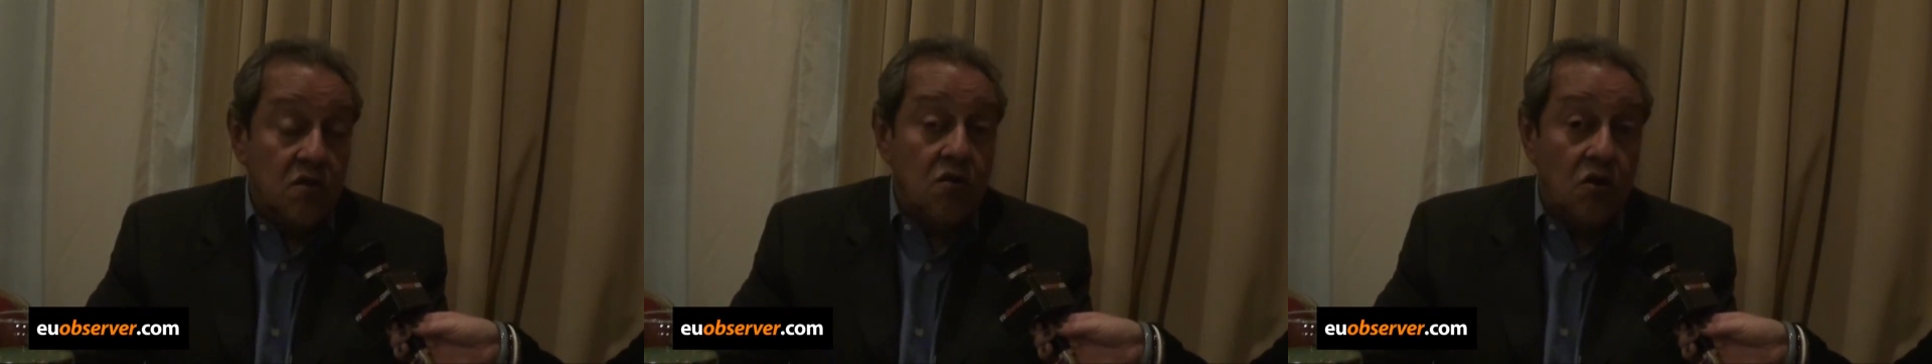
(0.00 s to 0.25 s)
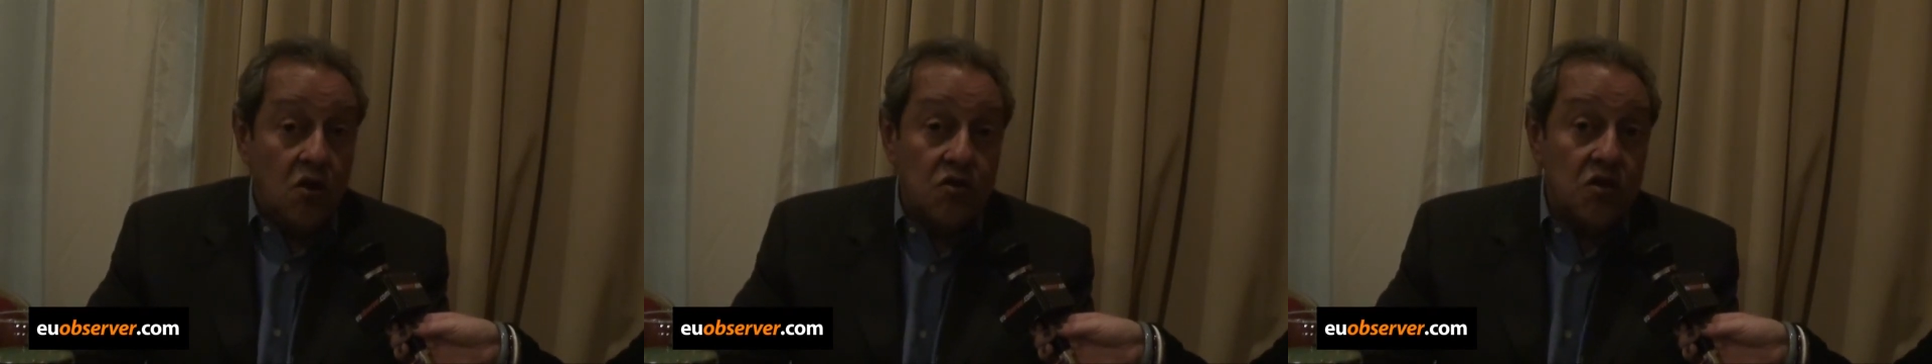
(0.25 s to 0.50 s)
a
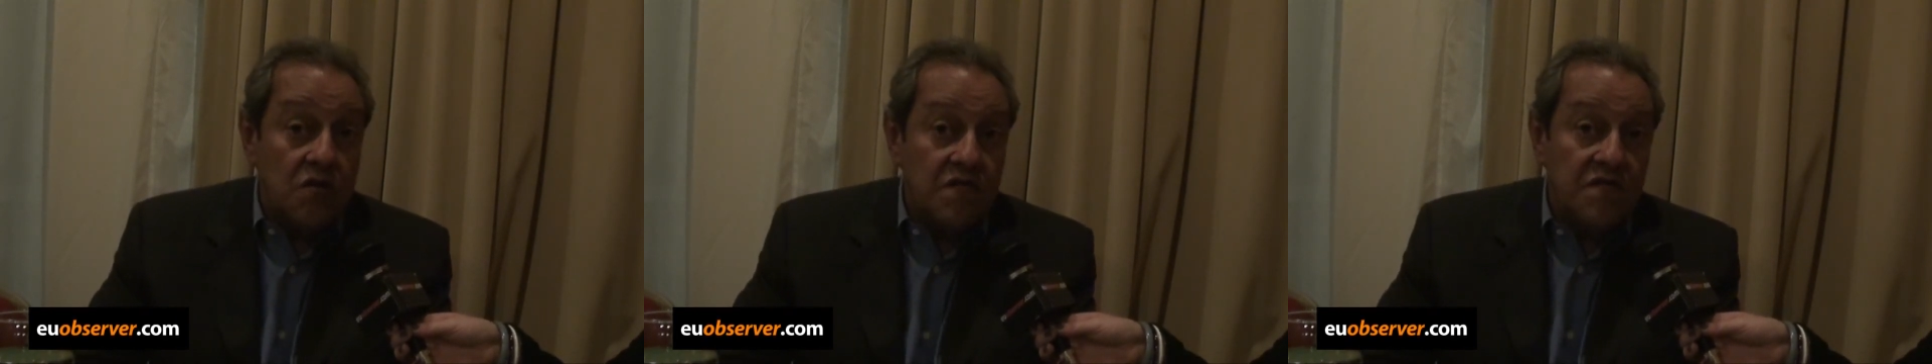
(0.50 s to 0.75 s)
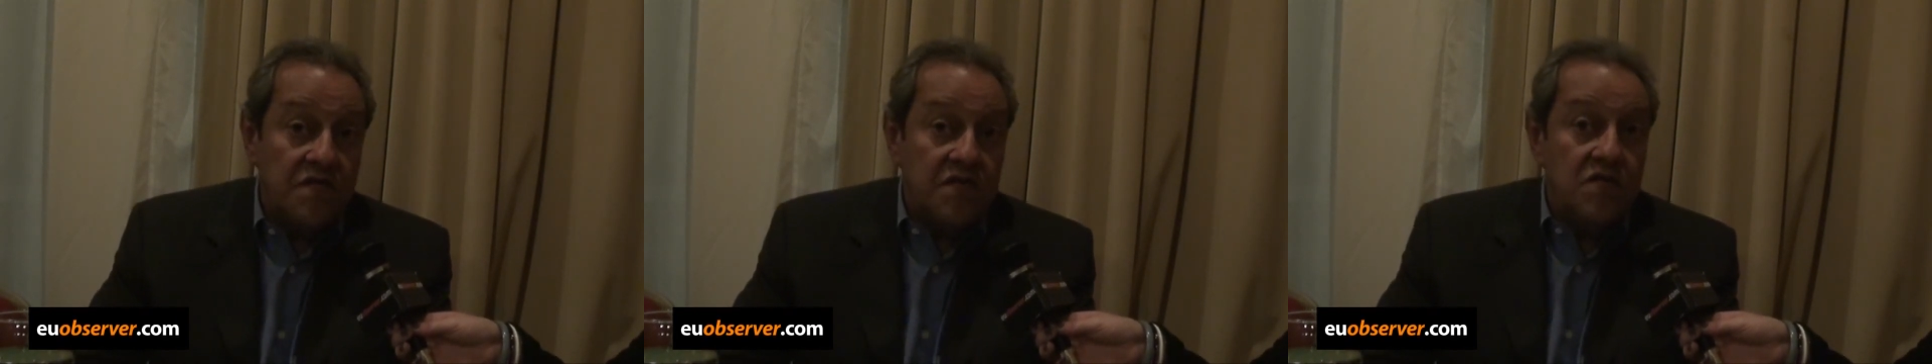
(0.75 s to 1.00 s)
lot
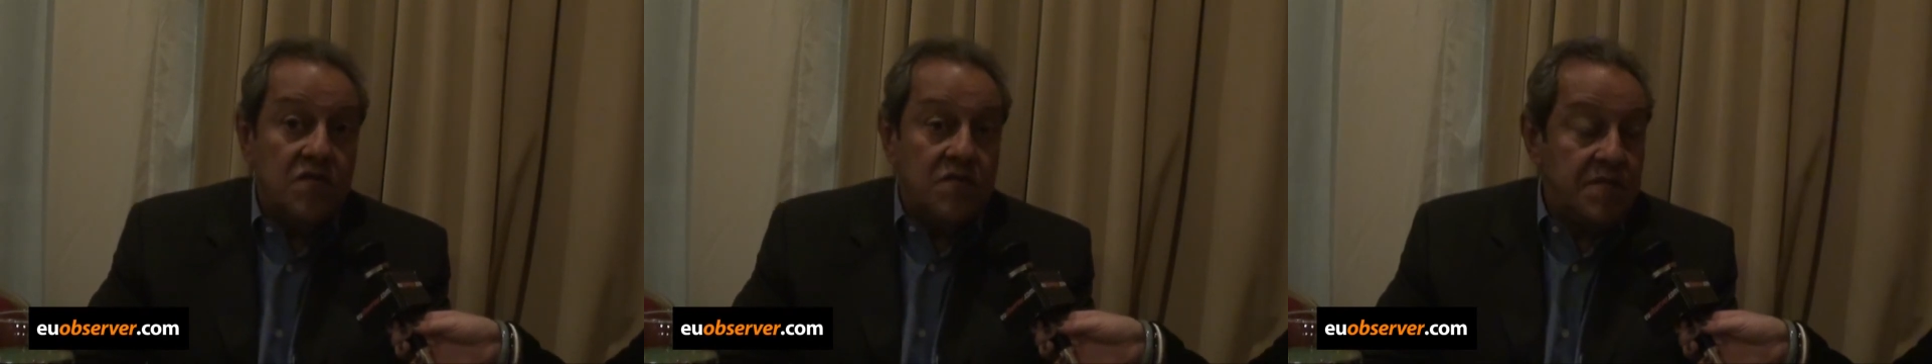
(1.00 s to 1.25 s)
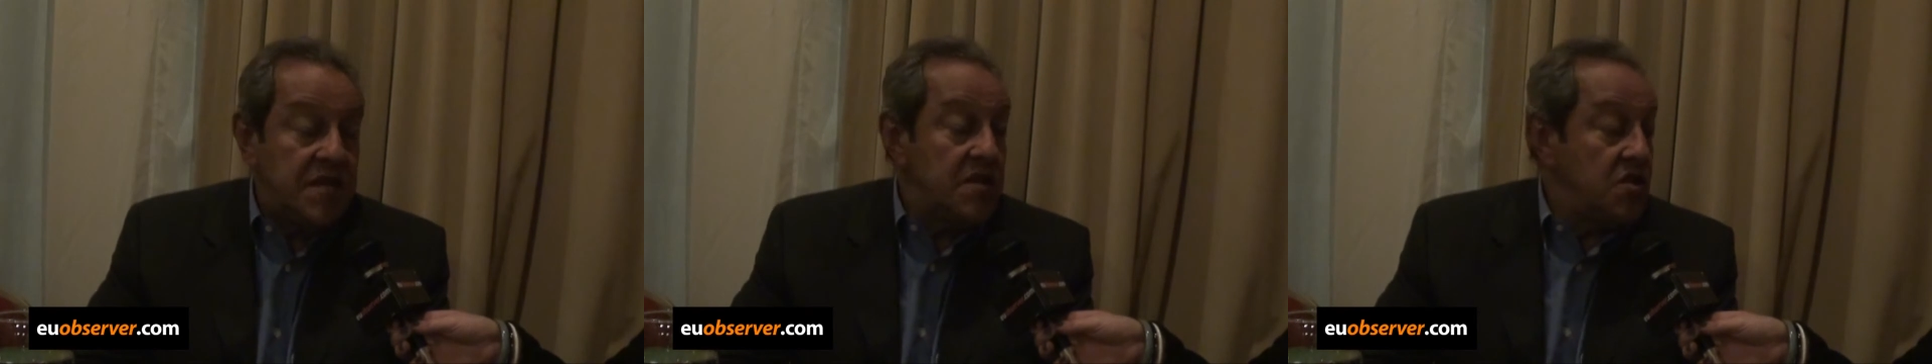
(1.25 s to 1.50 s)
of the
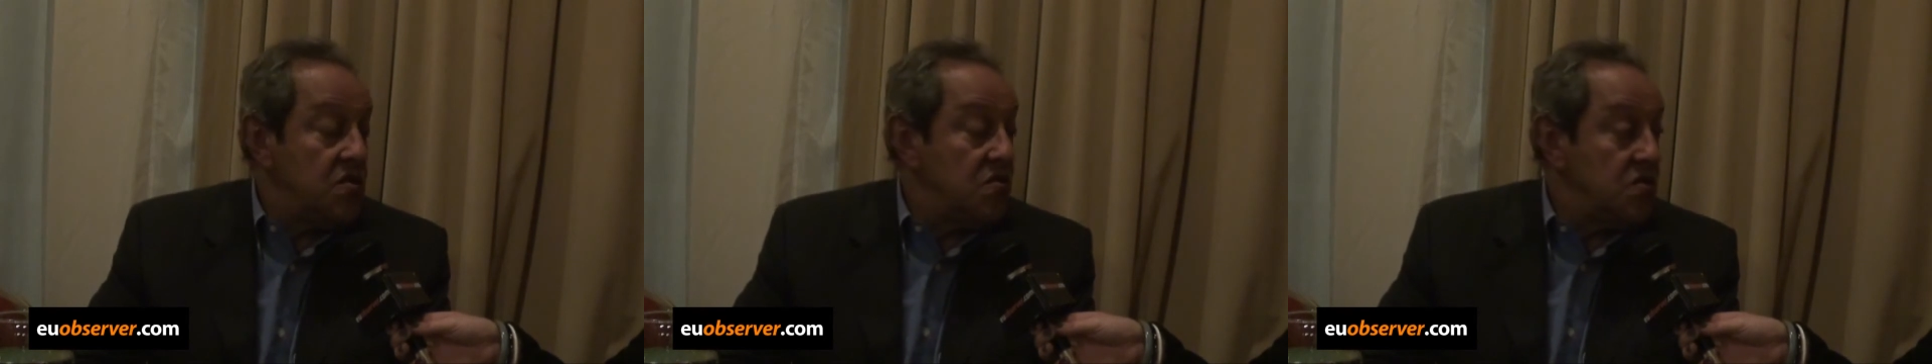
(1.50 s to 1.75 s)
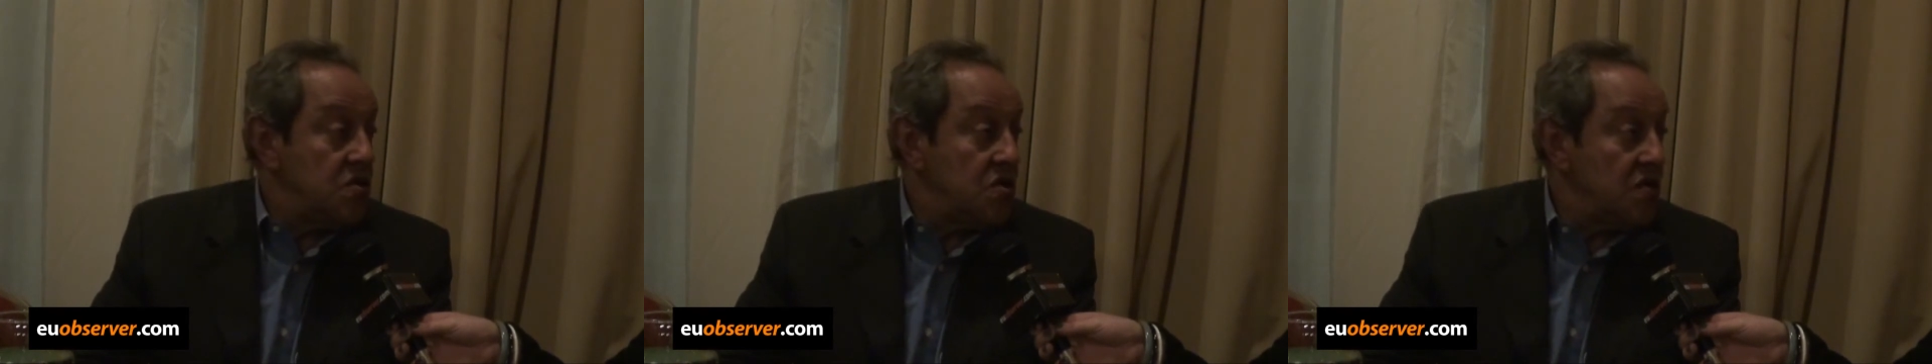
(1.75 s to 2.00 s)

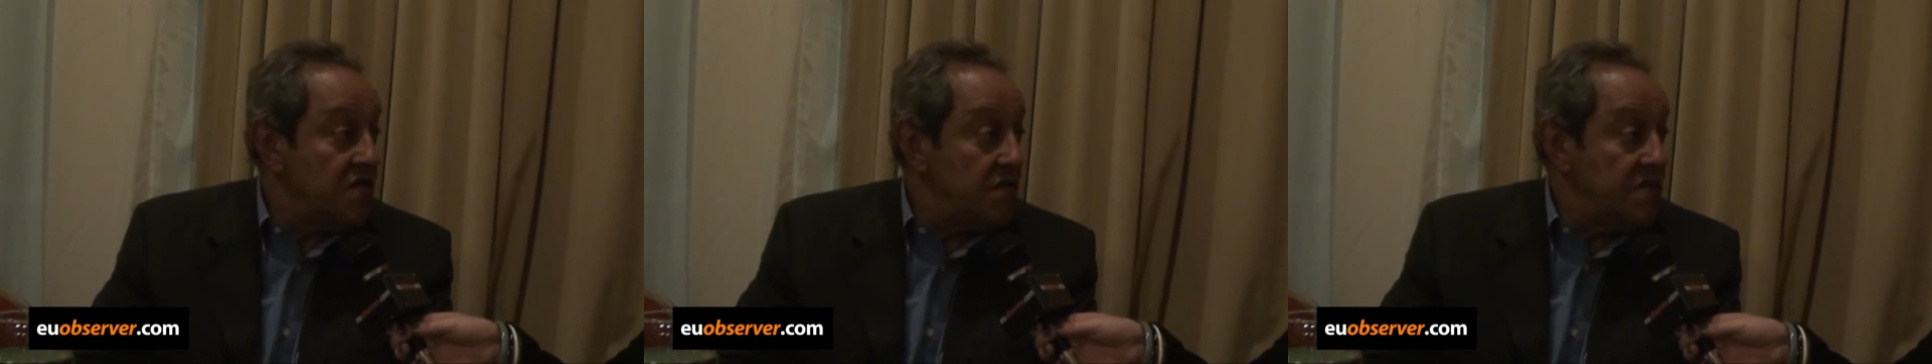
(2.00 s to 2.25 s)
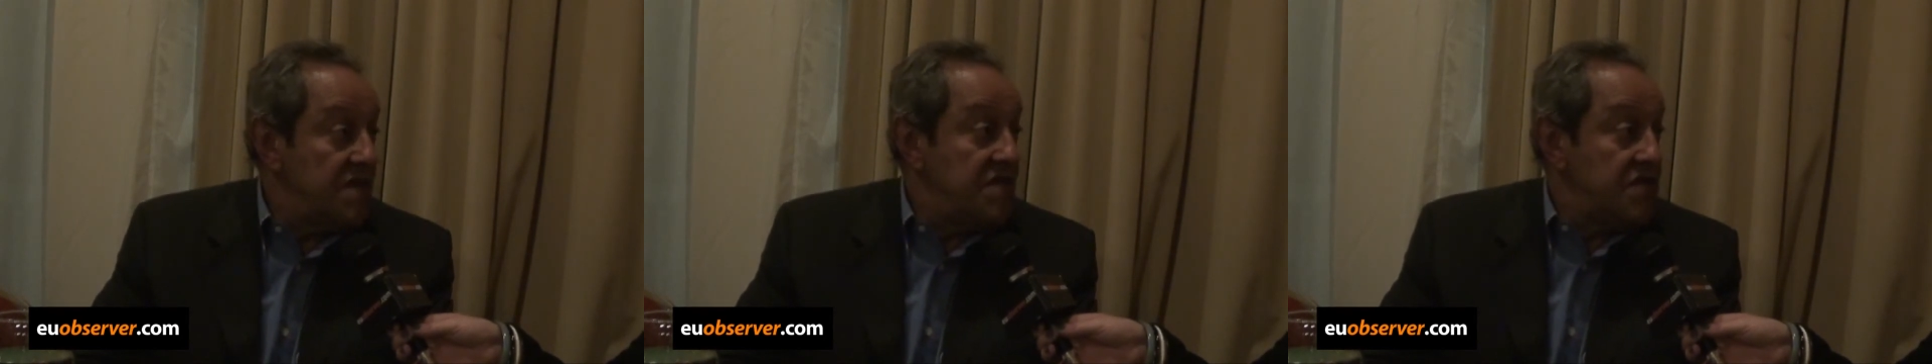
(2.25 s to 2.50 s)
ministers of the
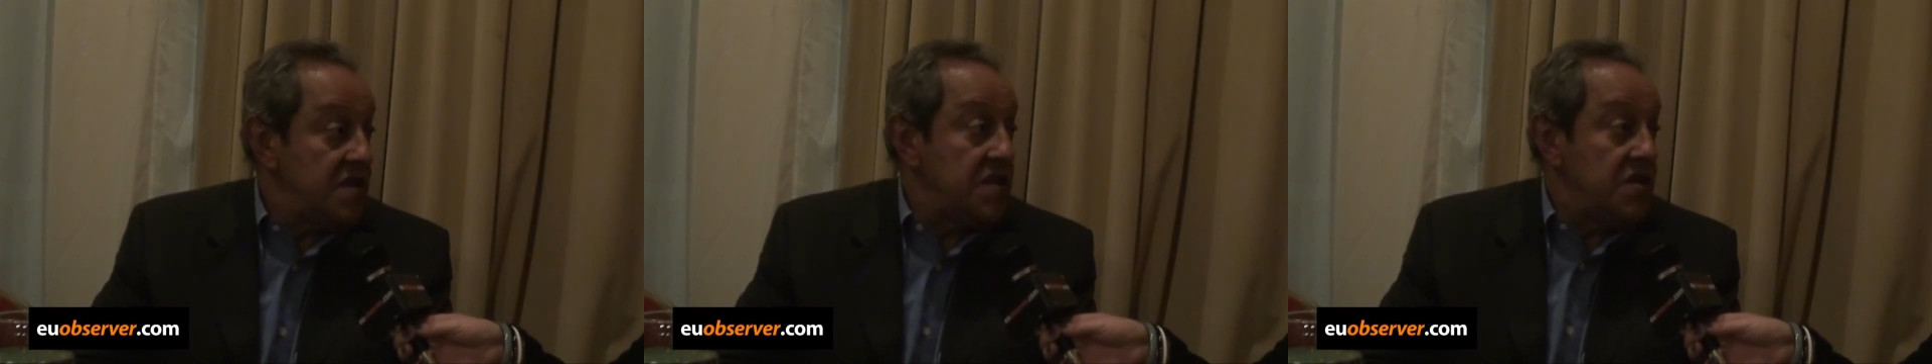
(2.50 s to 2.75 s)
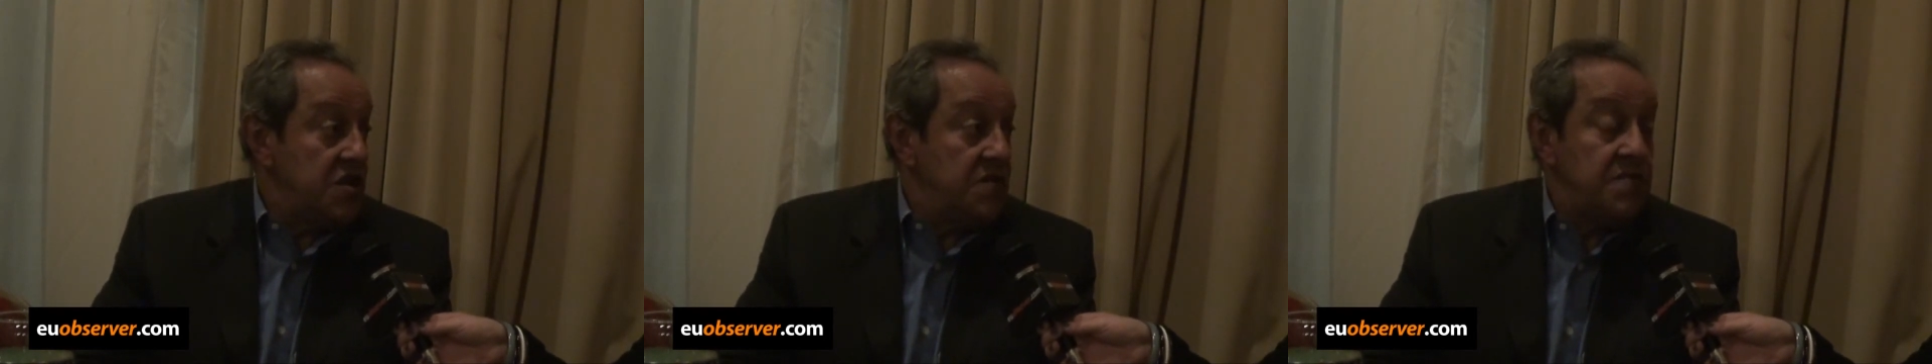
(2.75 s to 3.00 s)
previous
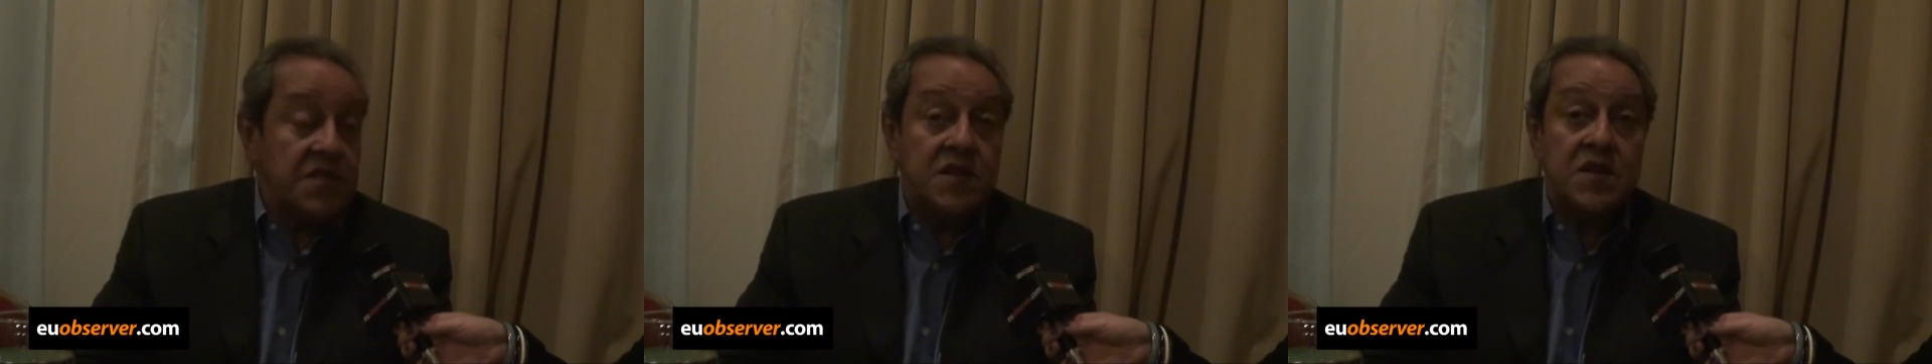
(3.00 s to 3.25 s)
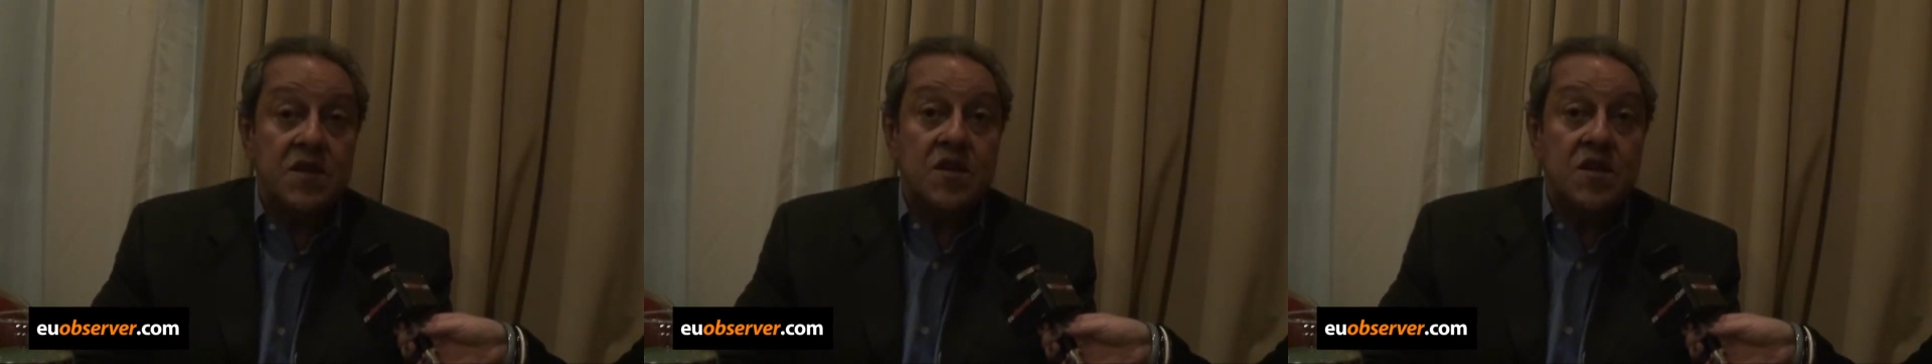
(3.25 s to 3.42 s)
regimes